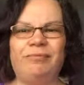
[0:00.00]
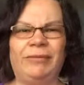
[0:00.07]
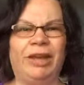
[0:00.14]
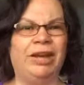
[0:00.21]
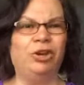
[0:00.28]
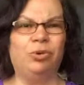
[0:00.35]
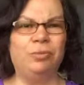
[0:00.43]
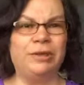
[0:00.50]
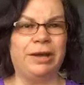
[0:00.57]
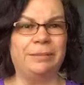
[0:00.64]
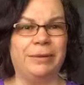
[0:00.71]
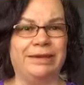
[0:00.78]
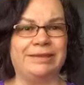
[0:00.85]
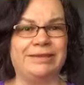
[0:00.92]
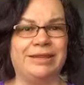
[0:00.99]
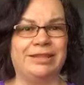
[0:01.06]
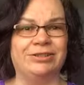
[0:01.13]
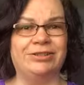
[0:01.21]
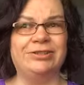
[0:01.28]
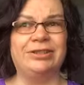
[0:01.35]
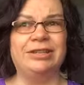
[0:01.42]
I hope that makes
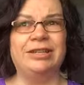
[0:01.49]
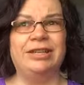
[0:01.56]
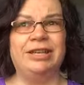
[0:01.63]
sense.